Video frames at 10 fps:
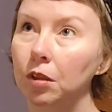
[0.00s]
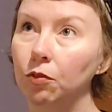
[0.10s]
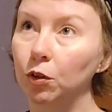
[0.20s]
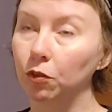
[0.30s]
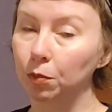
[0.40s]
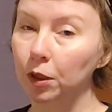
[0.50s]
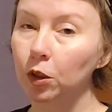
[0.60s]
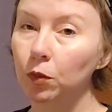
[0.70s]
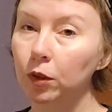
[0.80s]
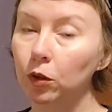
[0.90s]
if you're
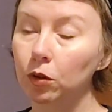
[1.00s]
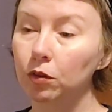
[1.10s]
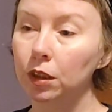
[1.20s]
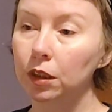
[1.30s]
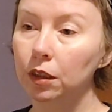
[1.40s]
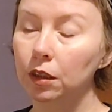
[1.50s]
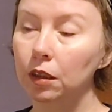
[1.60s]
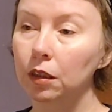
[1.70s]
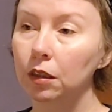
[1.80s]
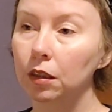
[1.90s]
familiar with
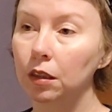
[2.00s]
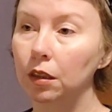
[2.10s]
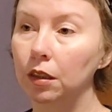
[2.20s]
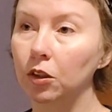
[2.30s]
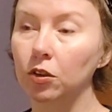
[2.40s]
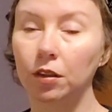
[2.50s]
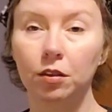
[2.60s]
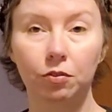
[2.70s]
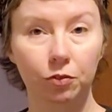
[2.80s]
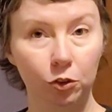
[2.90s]
cruising, there's
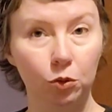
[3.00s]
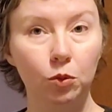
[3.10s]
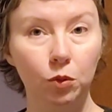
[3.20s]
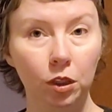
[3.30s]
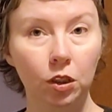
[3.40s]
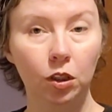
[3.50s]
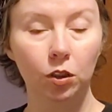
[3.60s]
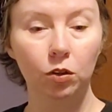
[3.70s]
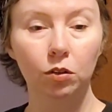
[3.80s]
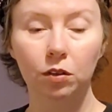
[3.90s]
lots of food
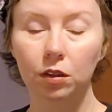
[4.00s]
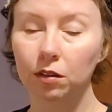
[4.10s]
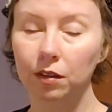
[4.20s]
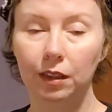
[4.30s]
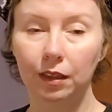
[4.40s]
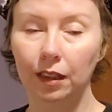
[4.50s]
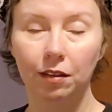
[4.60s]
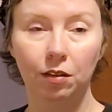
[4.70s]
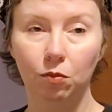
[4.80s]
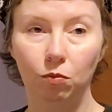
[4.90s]
on cruises, and
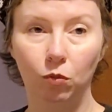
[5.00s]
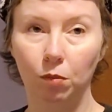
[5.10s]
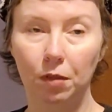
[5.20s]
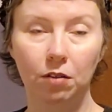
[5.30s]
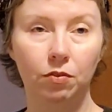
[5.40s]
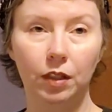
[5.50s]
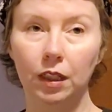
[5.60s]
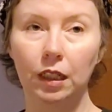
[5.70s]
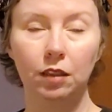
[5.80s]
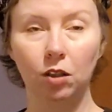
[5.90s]
that's one of my
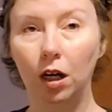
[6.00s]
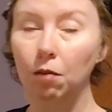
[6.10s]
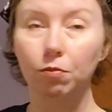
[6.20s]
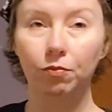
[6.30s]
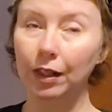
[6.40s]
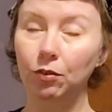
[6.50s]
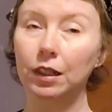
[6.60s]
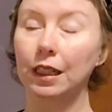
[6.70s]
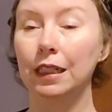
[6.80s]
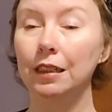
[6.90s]
very top
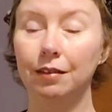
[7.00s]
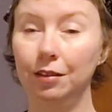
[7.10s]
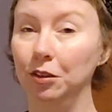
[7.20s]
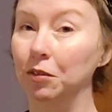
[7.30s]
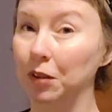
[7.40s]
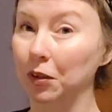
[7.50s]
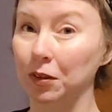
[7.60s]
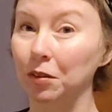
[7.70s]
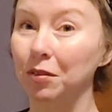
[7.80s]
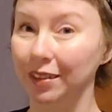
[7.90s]
favorite things to do on a
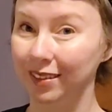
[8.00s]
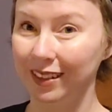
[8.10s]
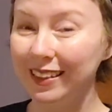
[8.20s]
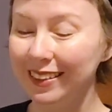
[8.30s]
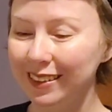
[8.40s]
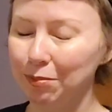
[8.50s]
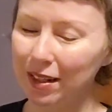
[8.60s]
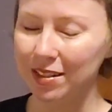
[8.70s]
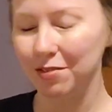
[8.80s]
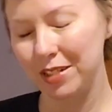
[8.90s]
cruise is eat
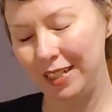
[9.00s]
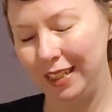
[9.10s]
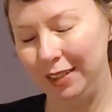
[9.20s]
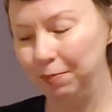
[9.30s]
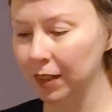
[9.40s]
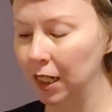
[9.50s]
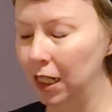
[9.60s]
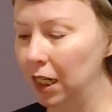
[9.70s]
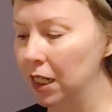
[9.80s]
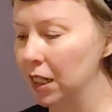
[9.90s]
myself silly.
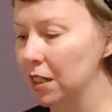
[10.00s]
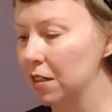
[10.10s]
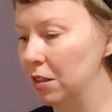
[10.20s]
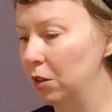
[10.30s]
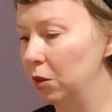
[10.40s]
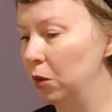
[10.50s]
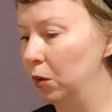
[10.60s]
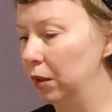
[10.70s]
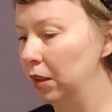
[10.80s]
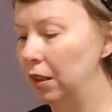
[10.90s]

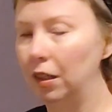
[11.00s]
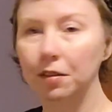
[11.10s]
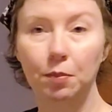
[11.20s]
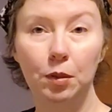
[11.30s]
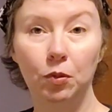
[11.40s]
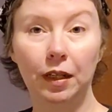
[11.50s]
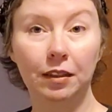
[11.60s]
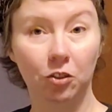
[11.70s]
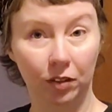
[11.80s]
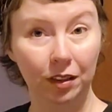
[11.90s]
So lots of people like
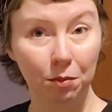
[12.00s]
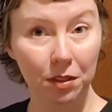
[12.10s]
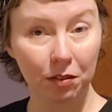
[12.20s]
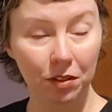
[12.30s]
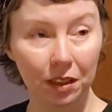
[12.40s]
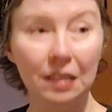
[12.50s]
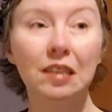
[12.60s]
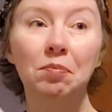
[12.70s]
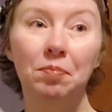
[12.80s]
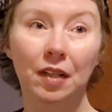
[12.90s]
to drink themselves
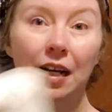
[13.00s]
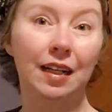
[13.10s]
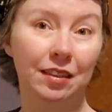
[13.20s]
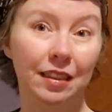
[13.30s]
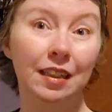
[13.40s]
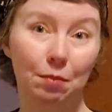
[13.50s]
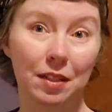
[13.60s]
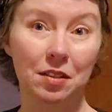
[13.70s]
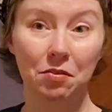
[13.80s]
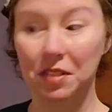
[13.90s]
silly. I like to eat
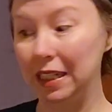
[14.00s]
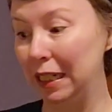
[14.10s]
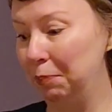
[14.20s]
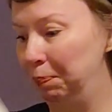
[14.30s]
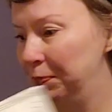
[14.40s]
myself silly.